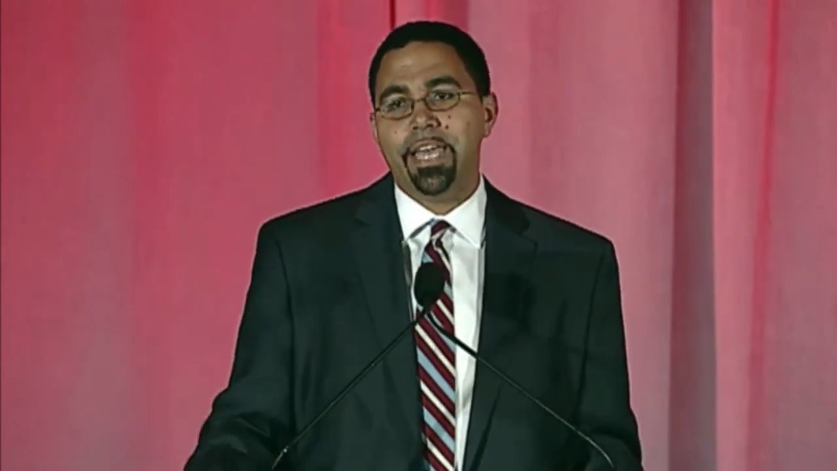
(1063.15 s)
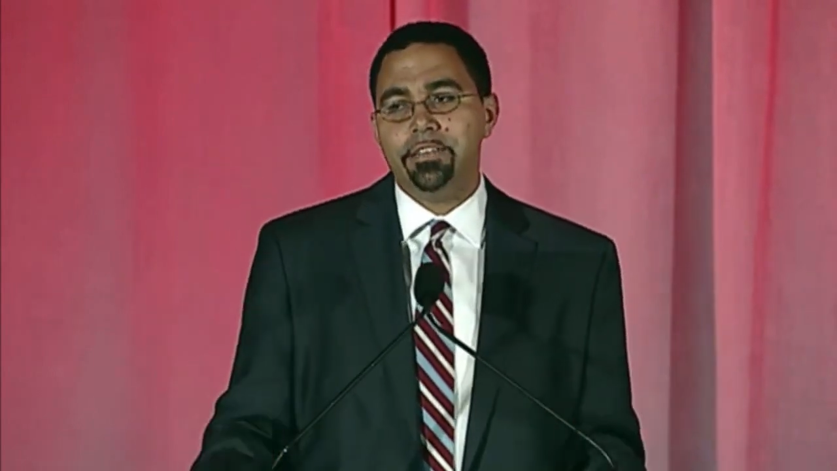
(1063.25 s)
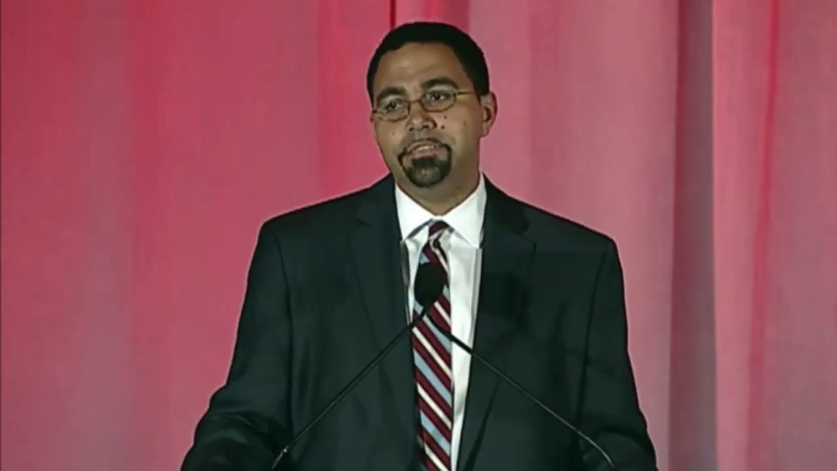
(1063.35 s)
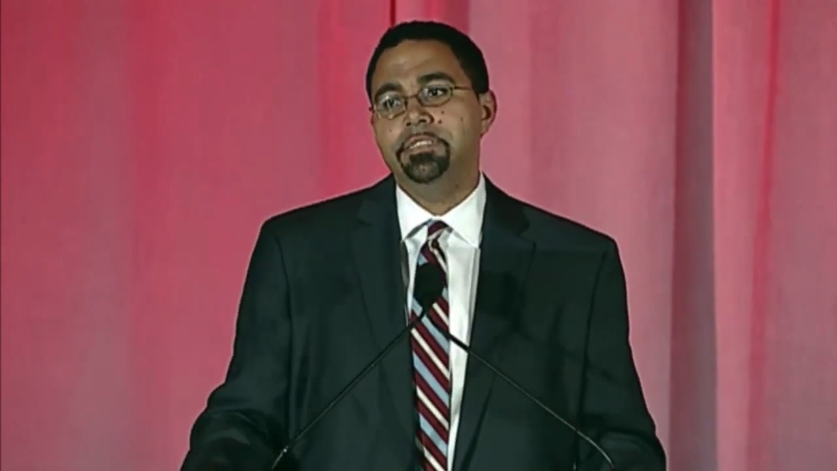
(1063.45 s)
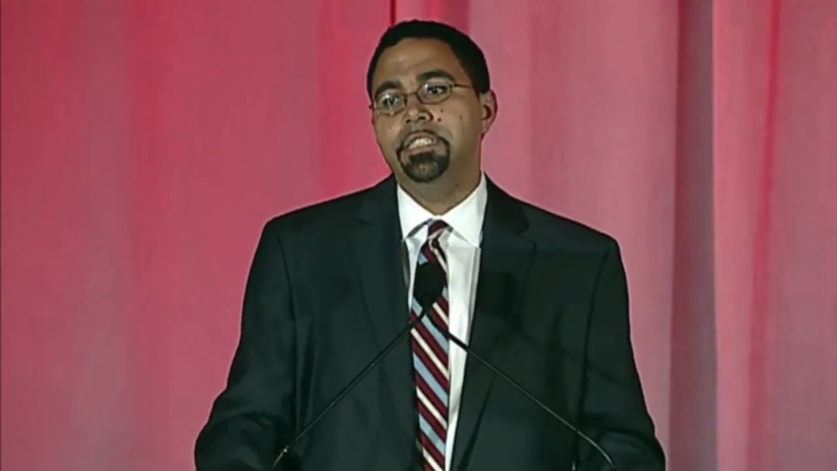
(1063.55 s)

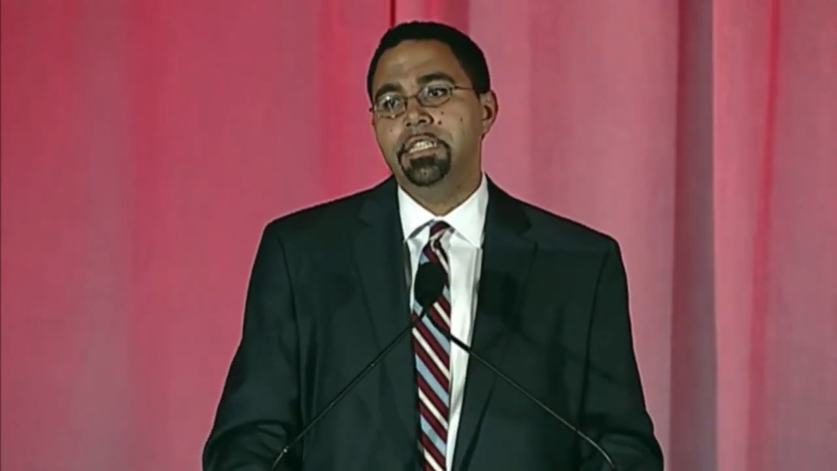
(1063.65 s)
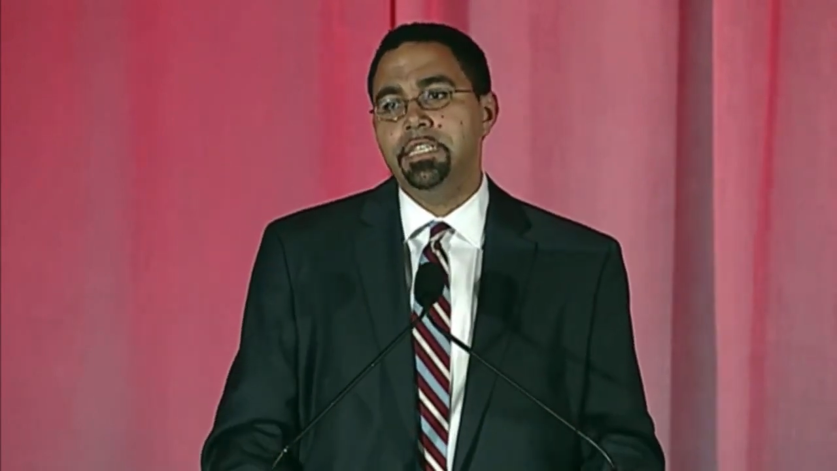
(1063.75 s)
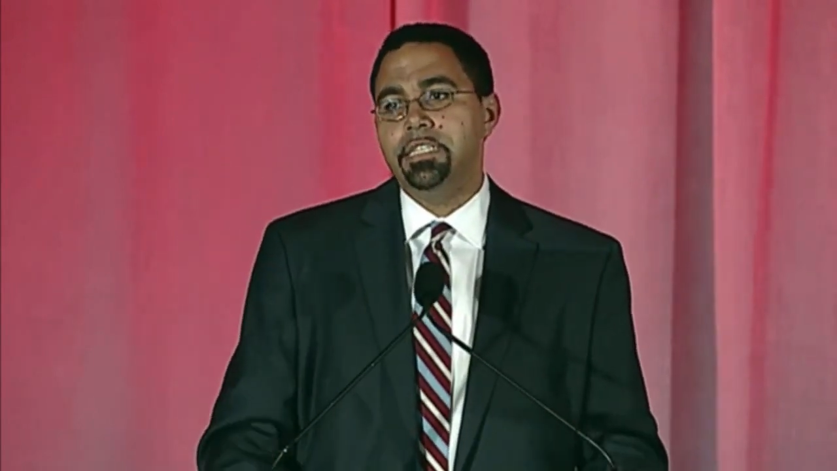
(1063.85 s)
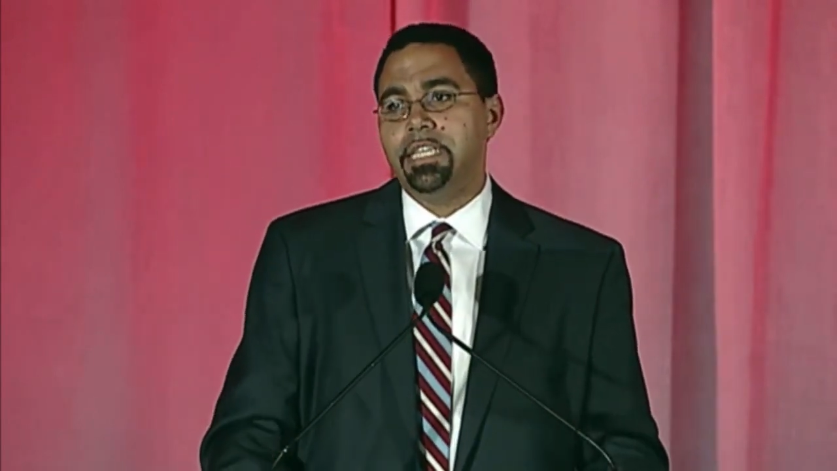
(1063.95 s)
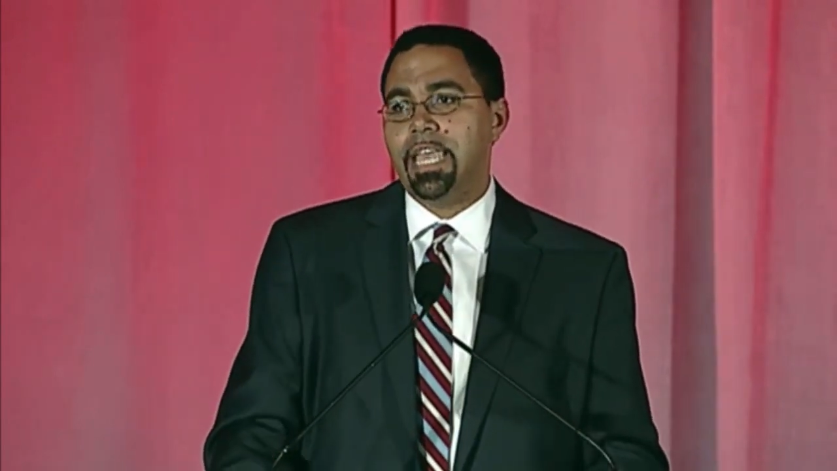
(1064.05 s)

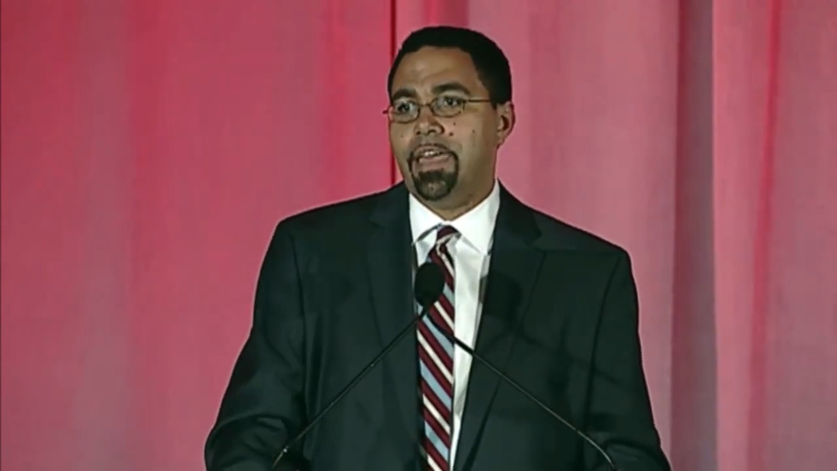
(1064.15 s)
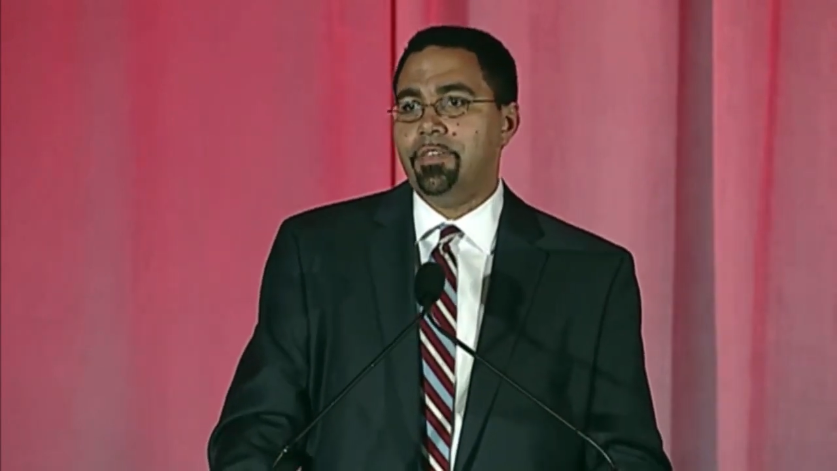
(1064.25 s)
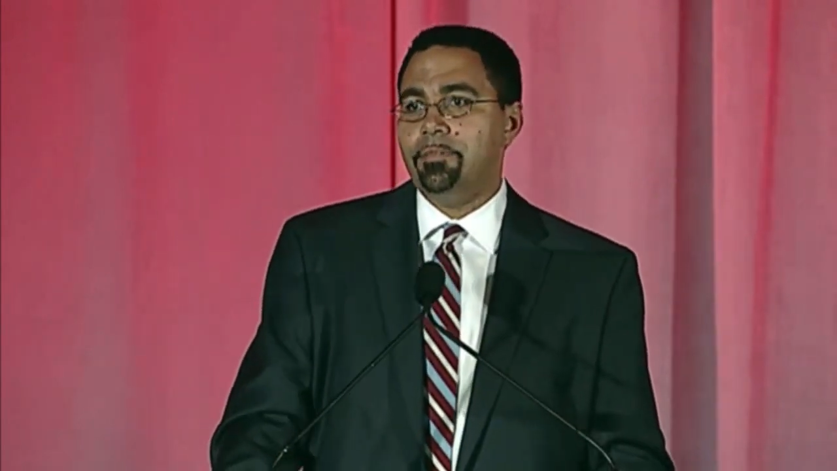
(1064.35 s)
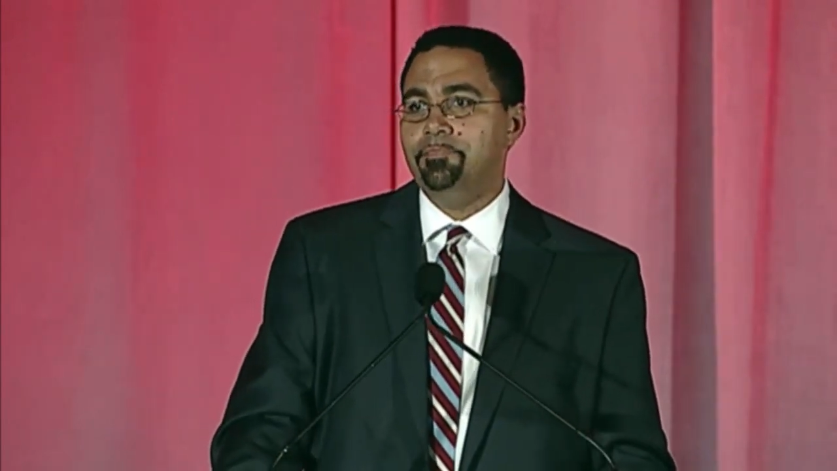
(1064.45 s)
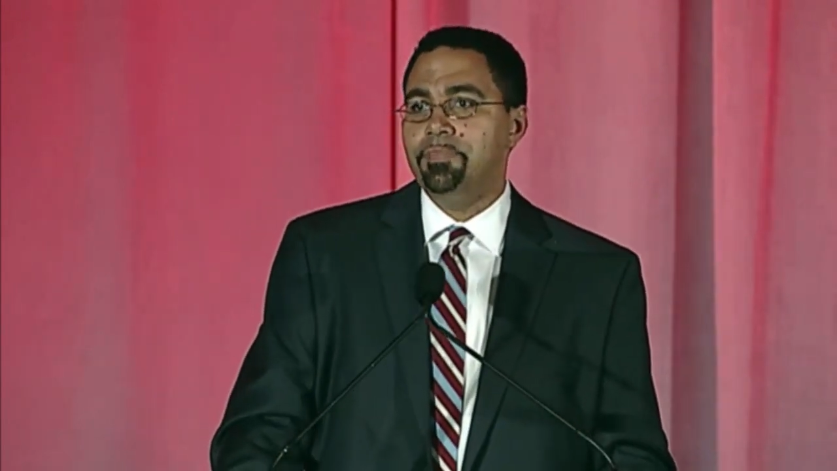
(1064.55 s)
better
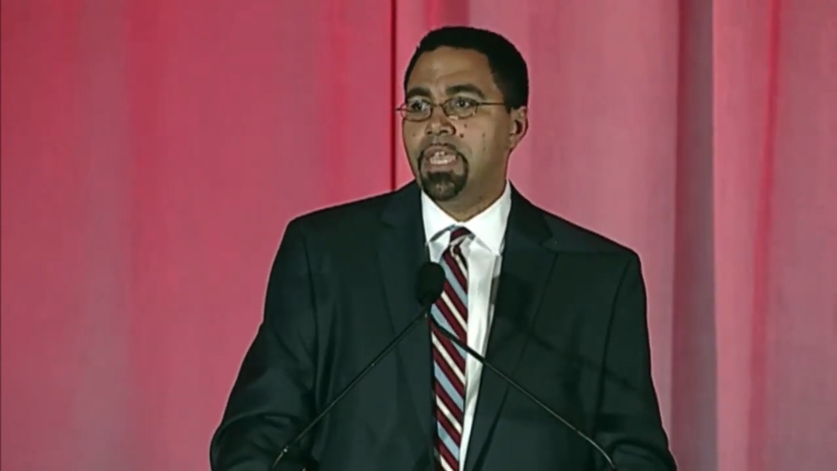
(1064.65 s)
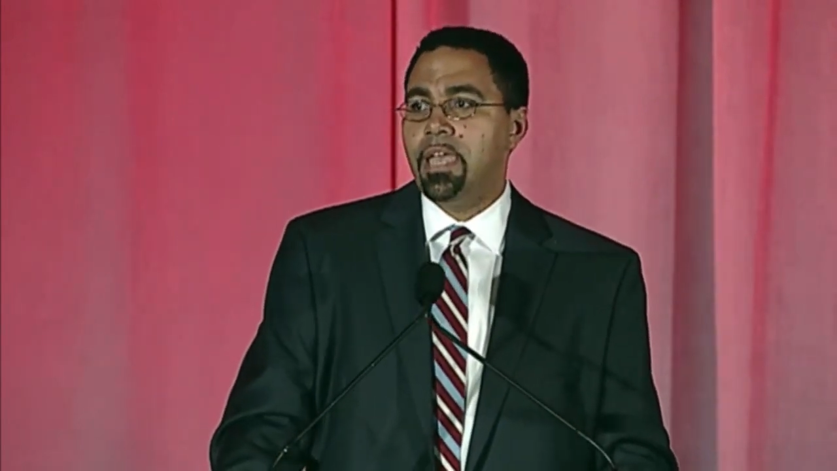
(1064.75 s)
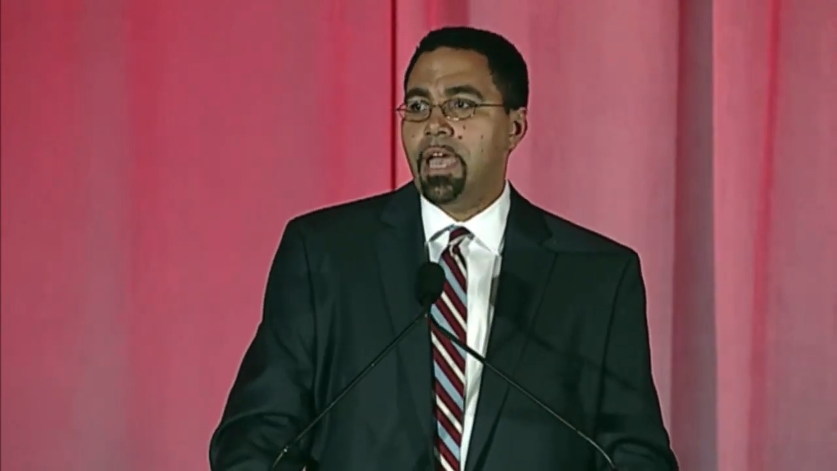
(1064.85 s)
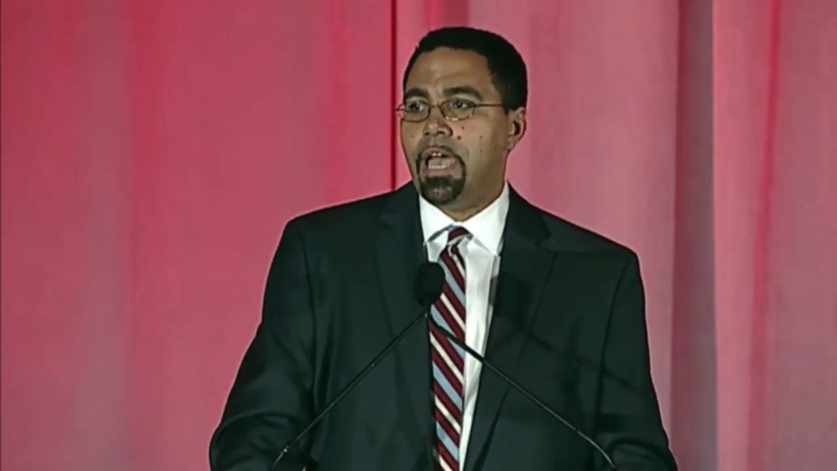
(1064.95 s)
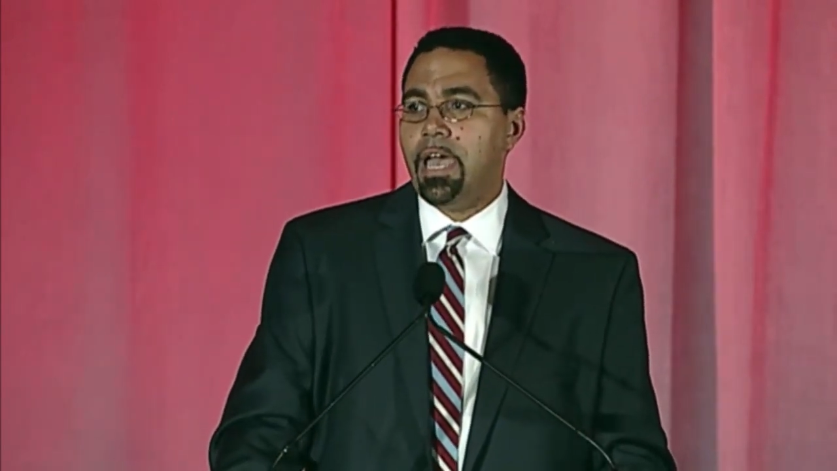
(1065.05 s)
together.